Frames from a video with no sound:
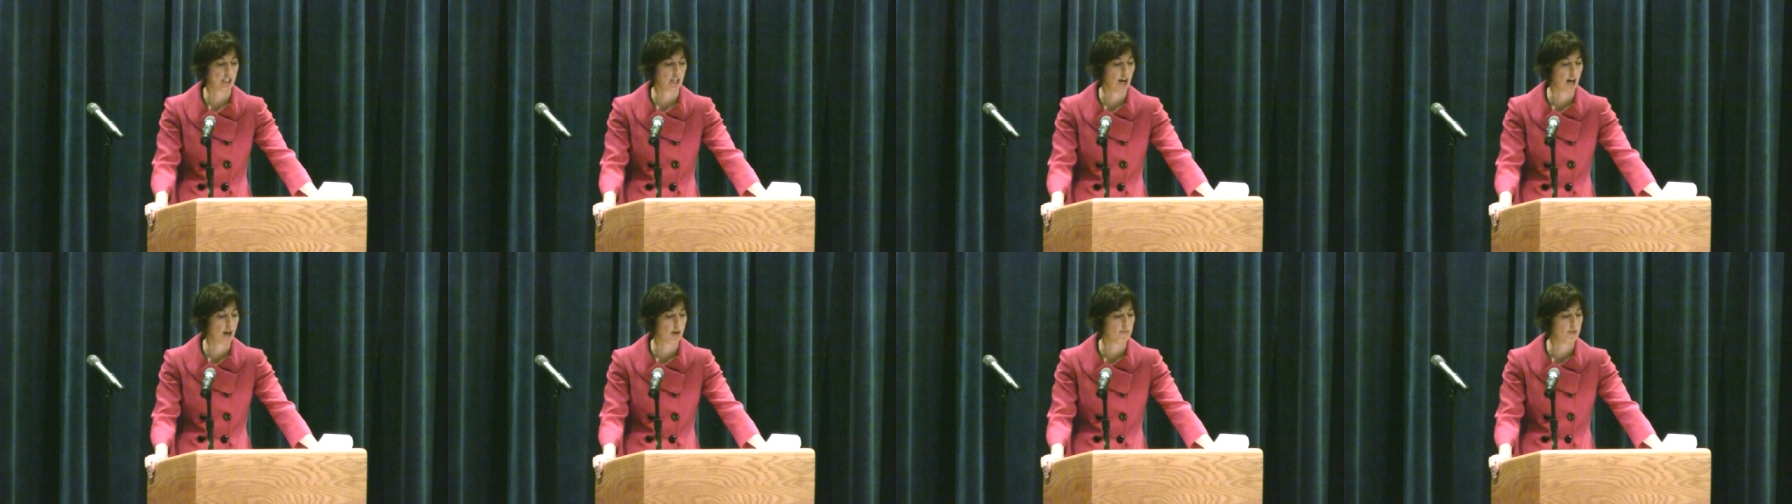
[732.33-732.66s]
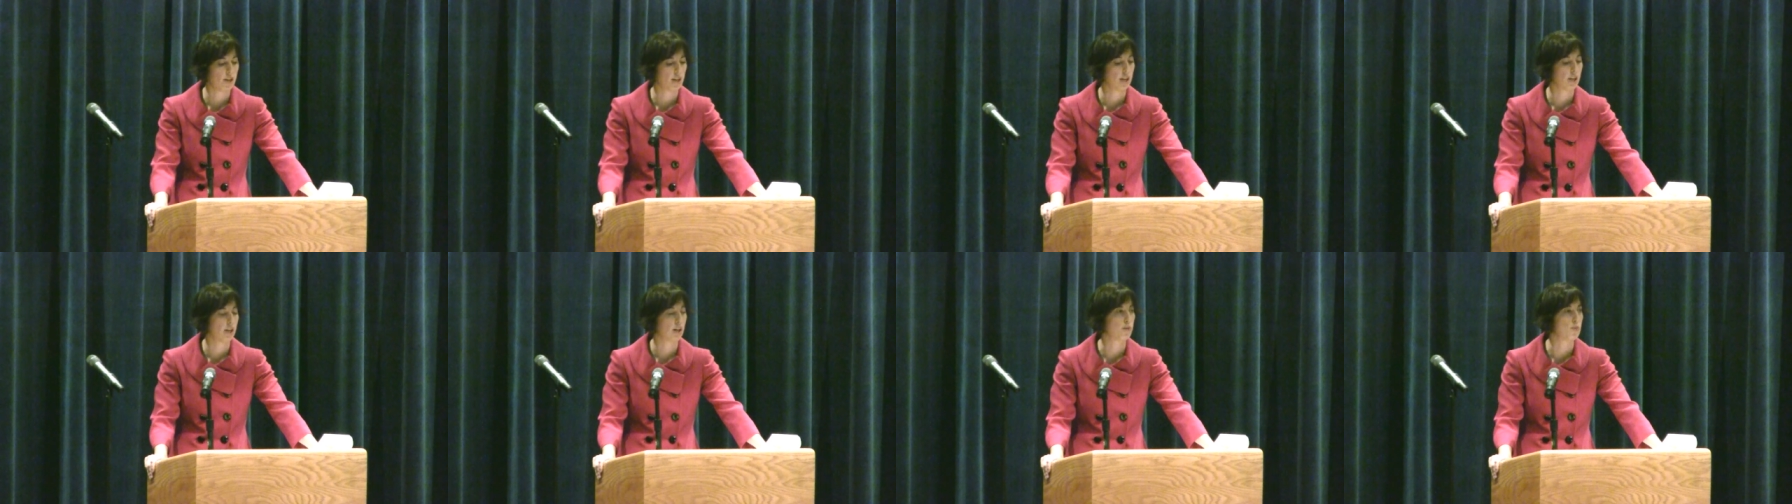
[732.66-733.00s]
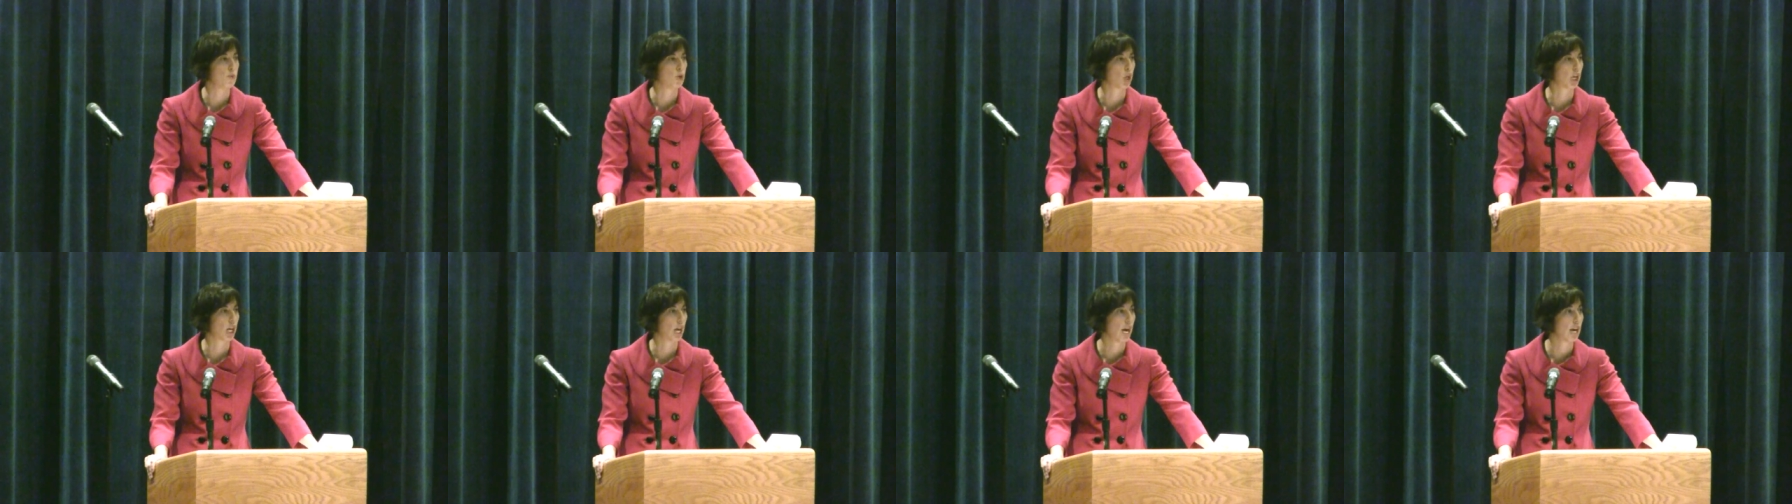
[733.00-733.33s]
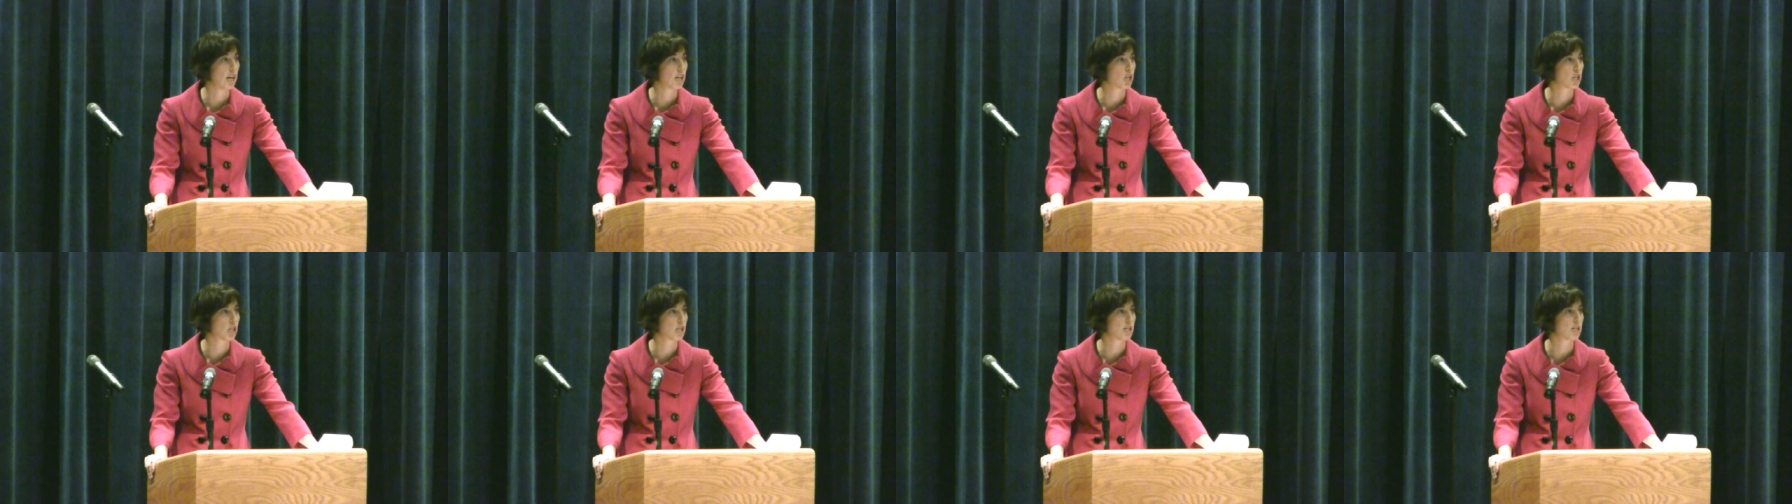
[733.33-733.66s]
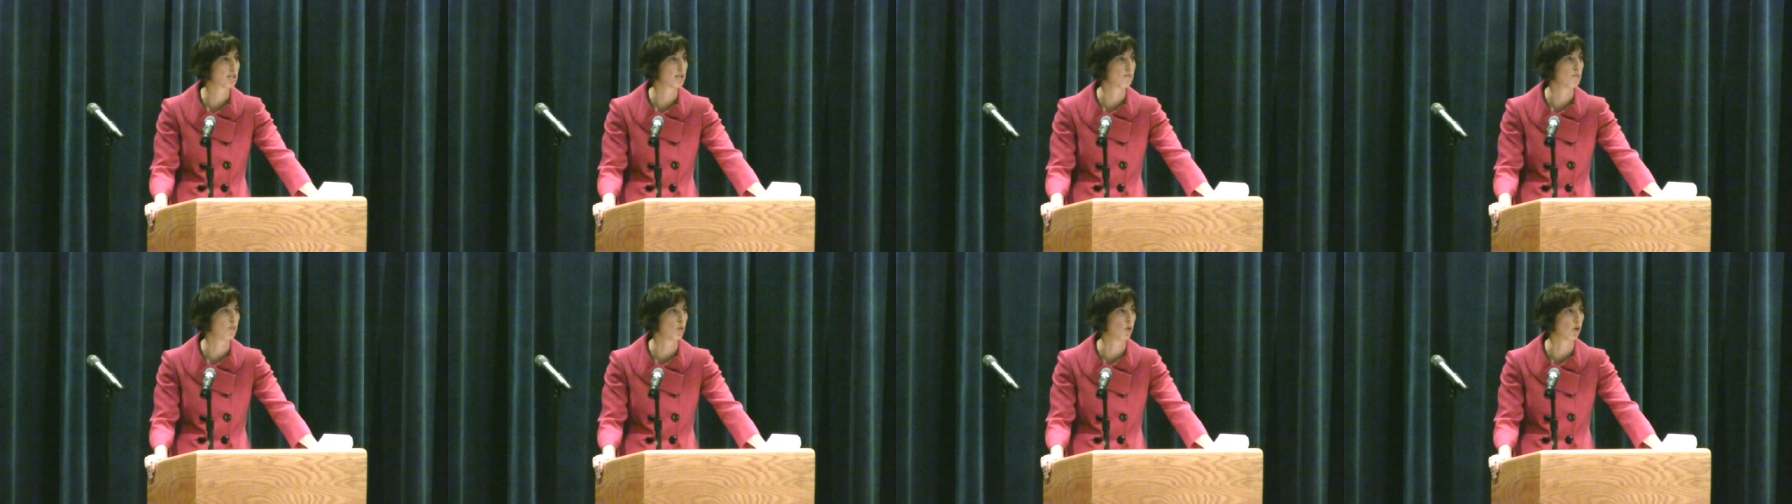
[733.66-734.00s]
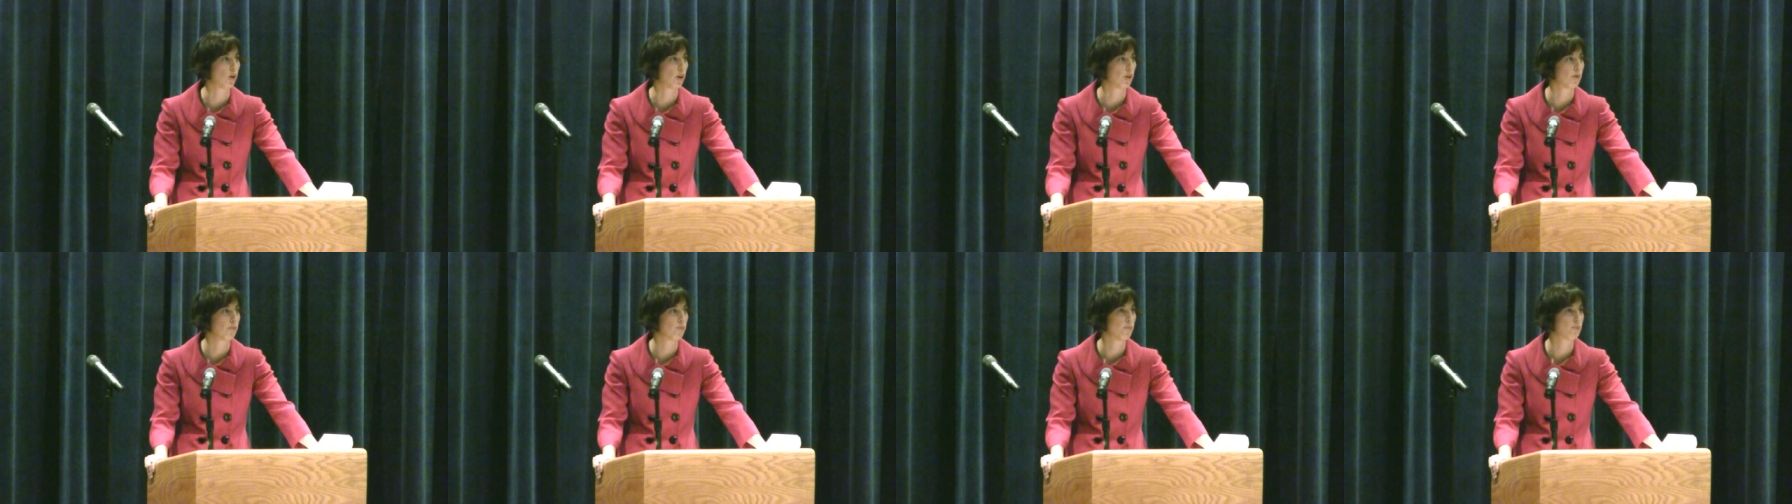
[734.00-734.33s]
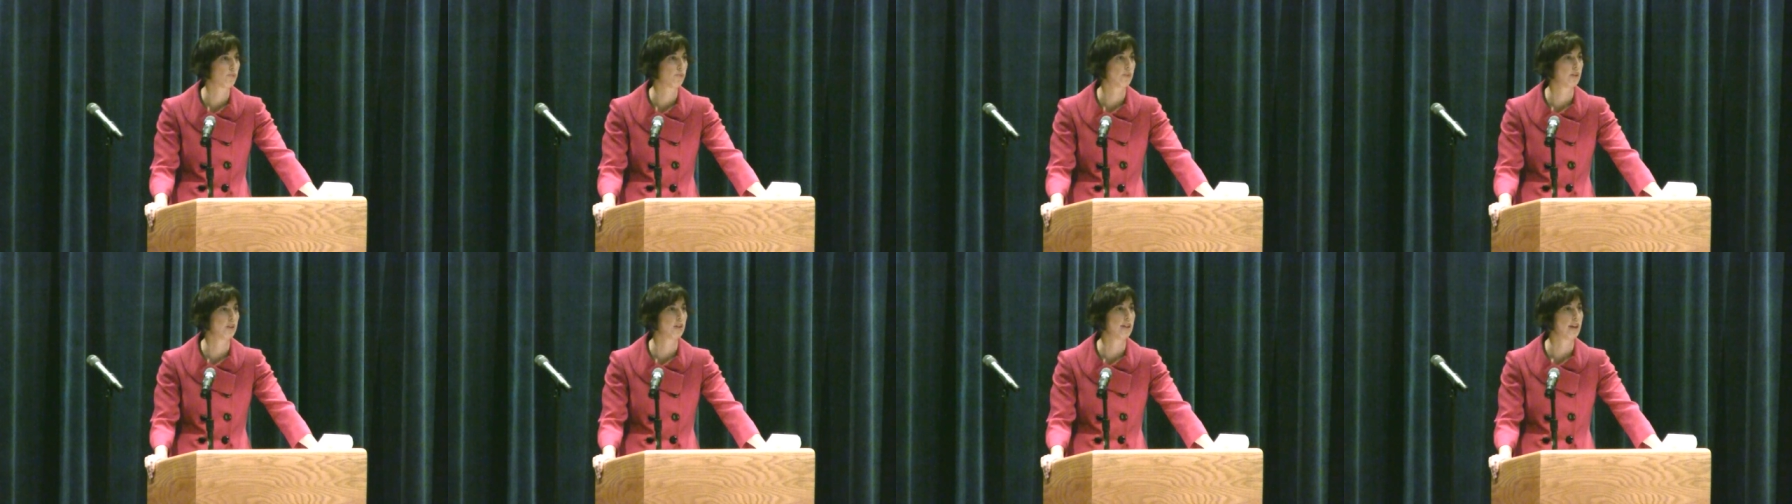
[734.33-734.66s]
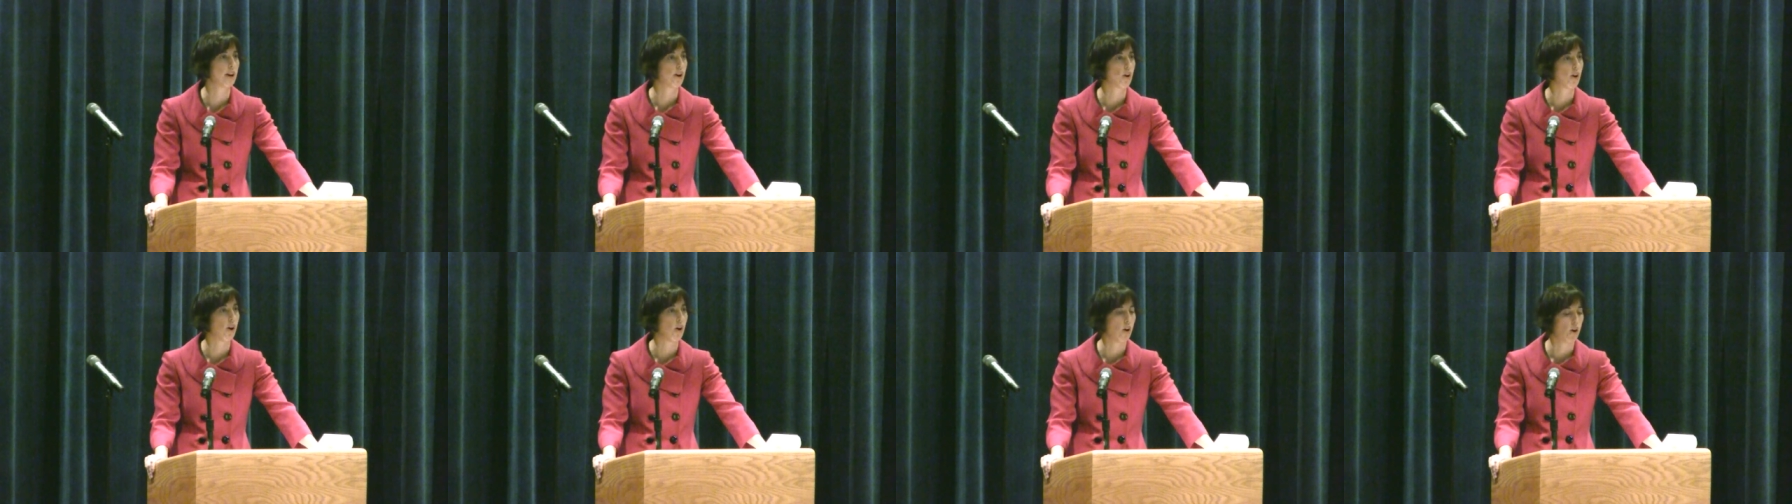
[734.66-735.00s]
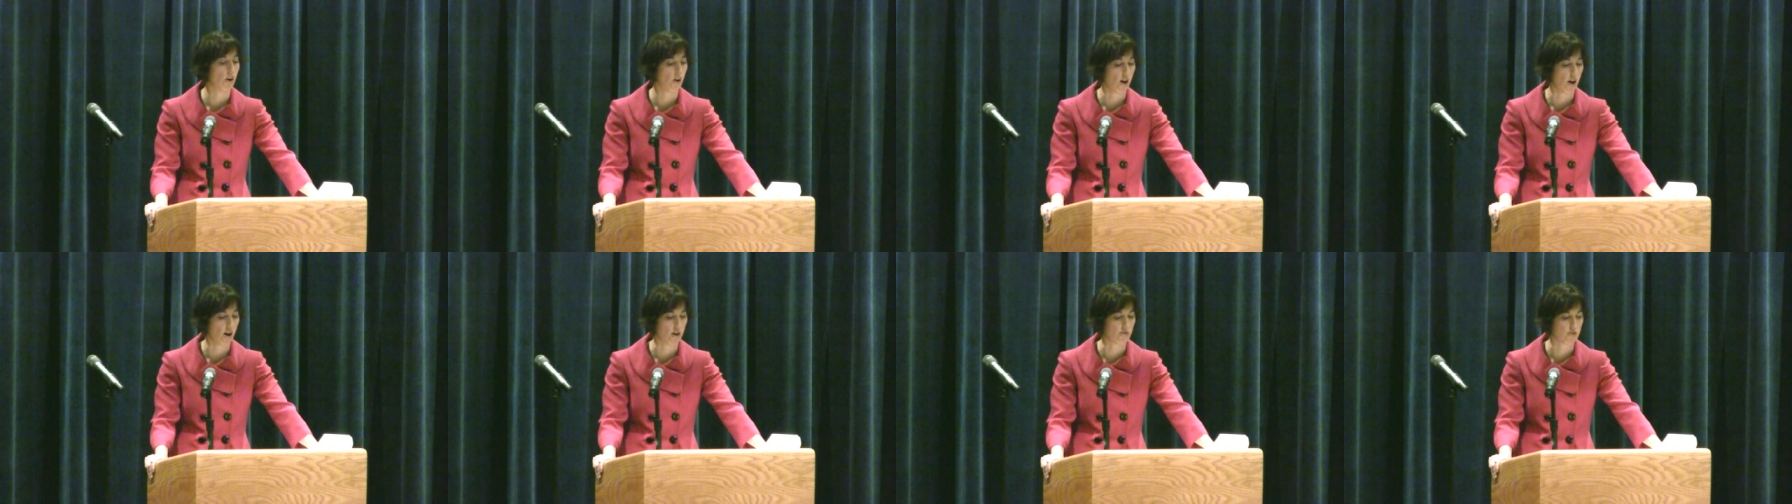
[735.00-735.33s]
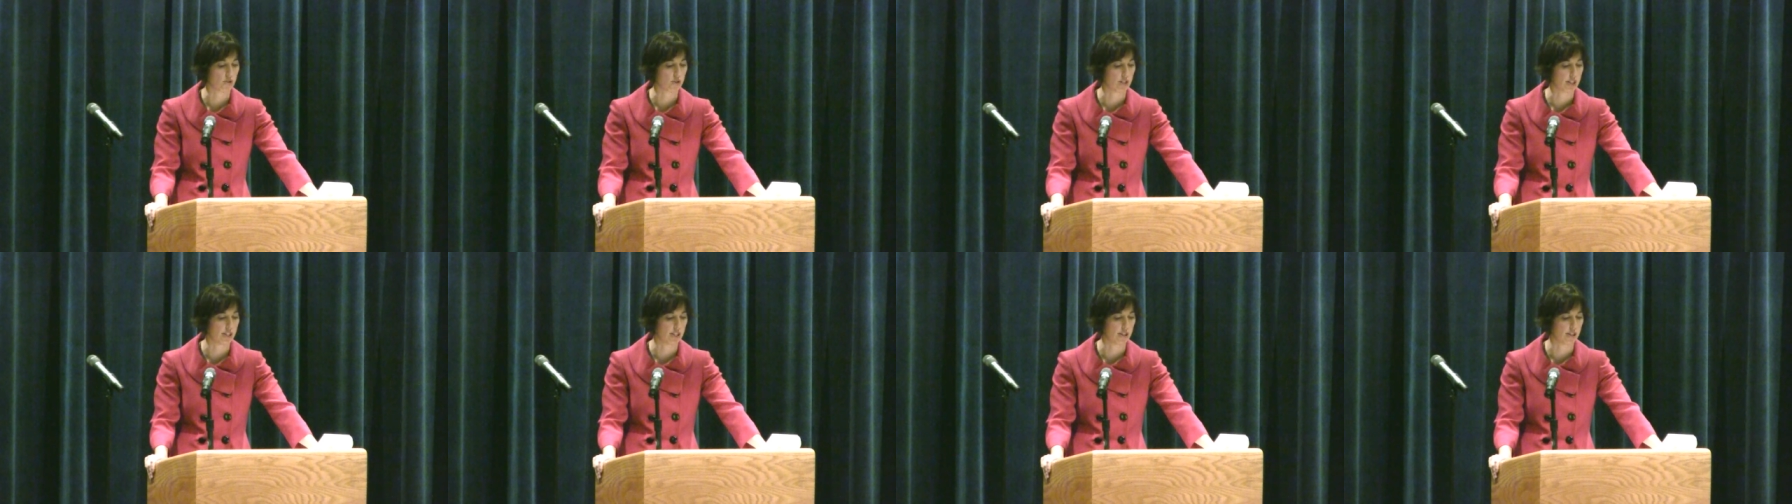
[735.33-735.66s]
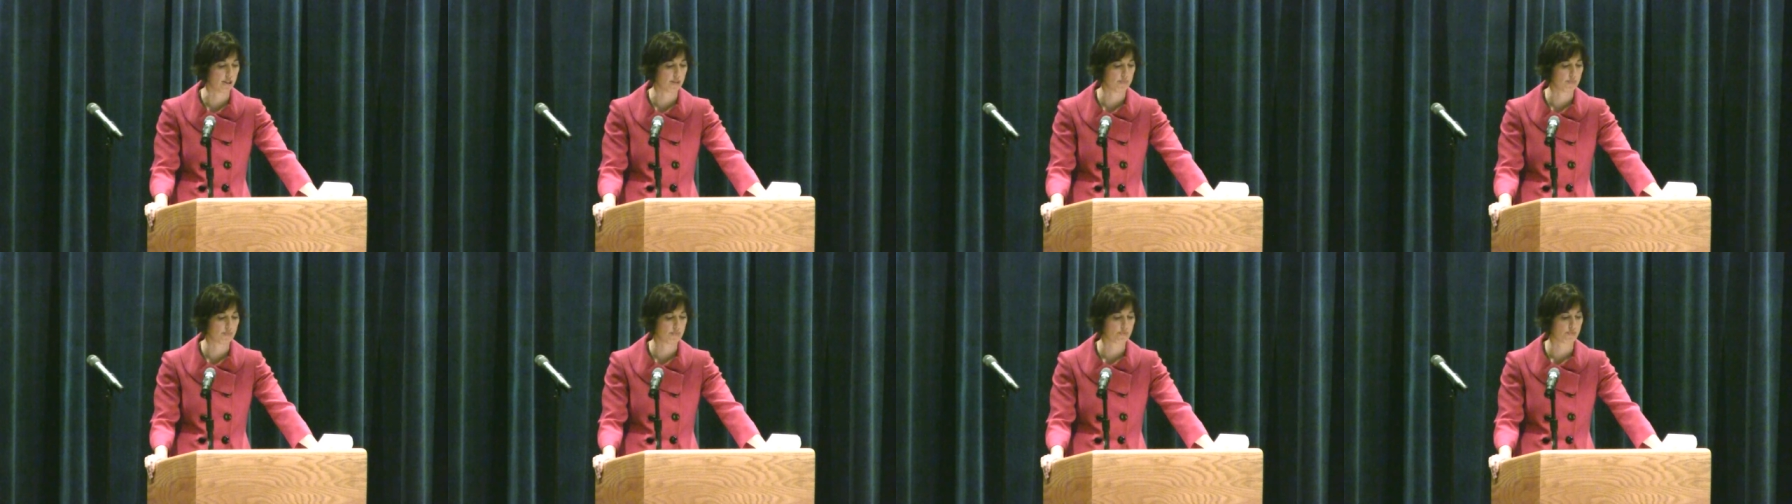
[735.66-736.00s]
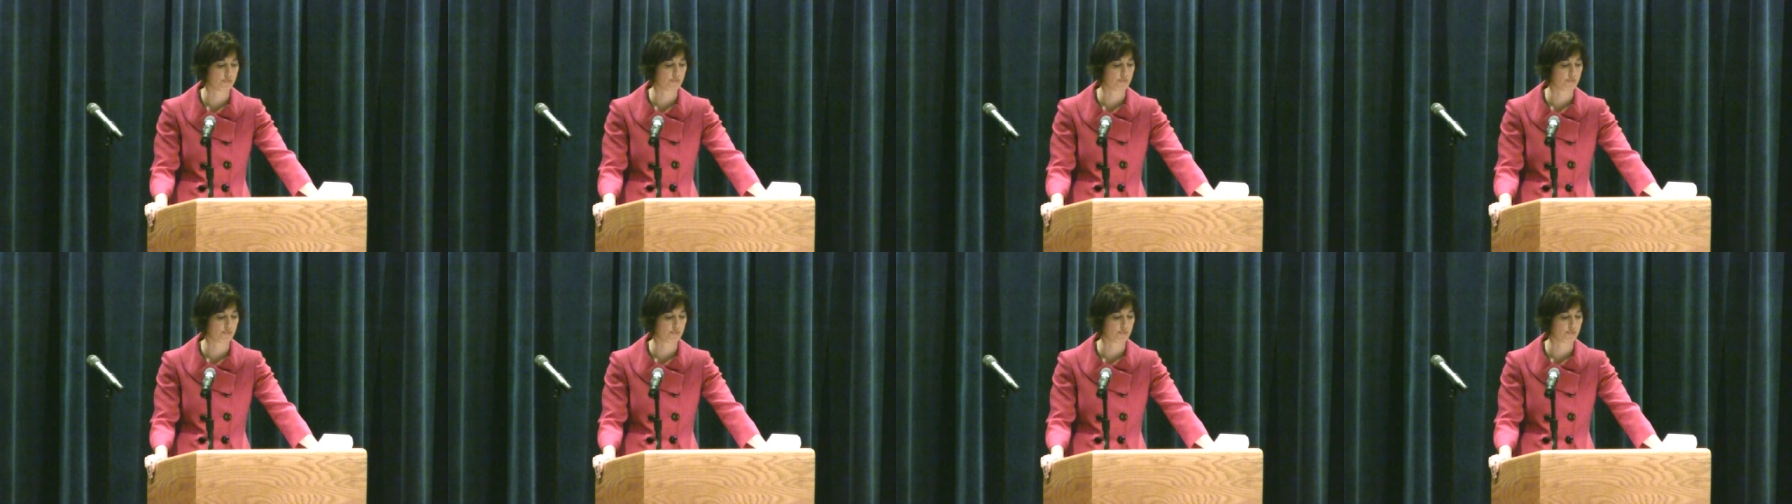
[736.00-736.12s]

lobbying, communications, and more. And they are all offered here.